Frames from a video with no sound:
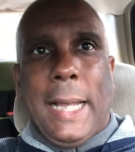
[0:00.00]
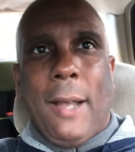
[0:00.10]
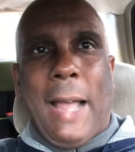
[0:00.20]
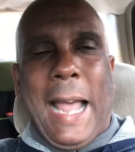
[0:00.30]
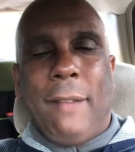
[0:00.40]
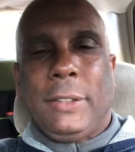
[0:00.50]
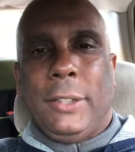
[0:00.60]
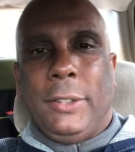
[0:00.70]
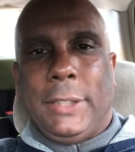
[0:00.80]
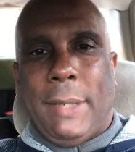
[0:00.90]

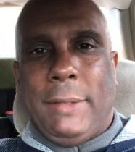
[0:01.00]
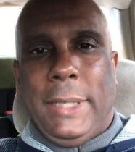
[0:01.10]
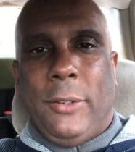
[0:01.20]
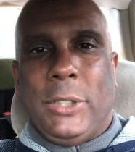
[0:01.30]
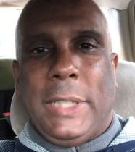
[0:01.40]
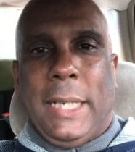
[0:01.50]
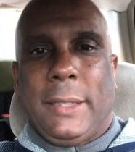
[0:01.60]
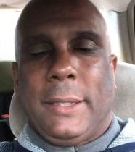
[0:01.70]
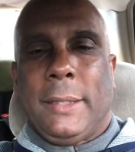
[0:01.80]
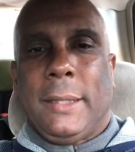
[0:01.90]
after
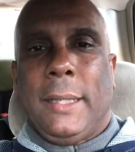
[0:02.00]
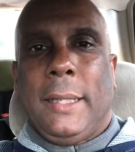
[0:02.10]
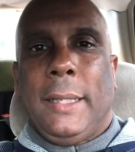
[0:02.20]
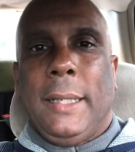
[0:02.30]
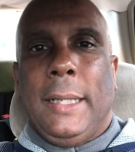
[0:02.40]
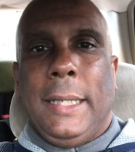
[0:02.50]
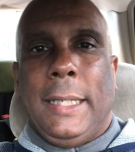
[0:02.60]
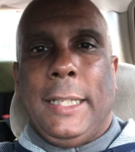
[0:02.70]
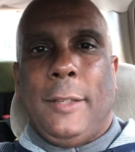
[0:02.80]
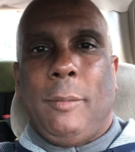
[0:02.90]
1706,
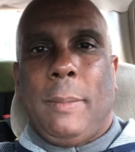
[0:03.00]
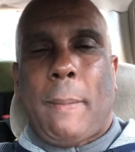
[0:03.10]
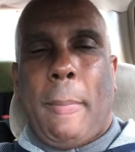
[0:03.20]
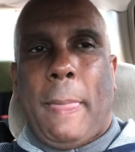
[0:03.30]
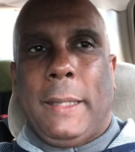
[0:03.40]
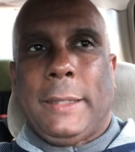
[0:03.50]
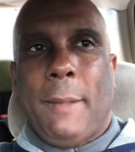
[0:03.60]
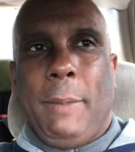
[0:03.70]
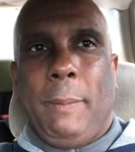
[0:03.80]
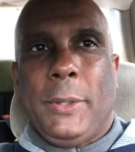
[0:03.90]

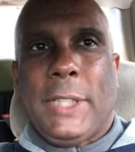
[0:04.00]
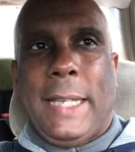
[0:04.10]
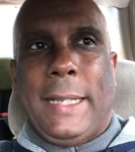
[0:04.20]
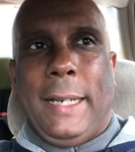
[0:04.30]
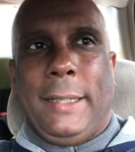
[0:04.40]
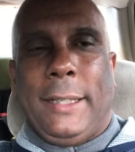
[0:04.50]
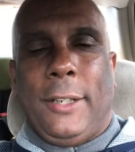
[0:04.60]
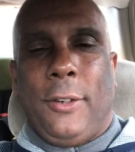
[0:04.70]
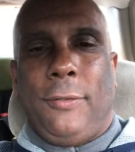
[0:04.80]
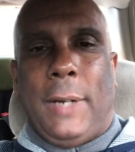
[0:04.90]
some people say that
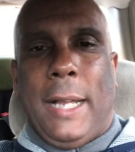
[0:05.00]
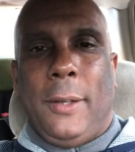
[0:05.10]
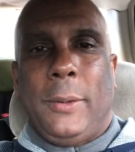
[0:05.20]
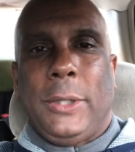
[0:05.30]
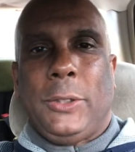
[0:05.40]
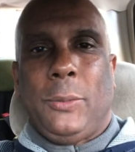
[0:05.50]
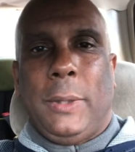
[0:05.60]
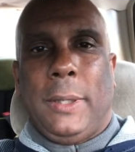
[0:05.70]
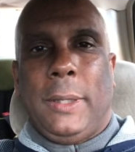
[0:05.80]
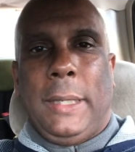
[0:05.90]
her followers
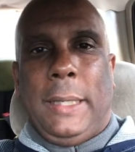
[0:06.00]
were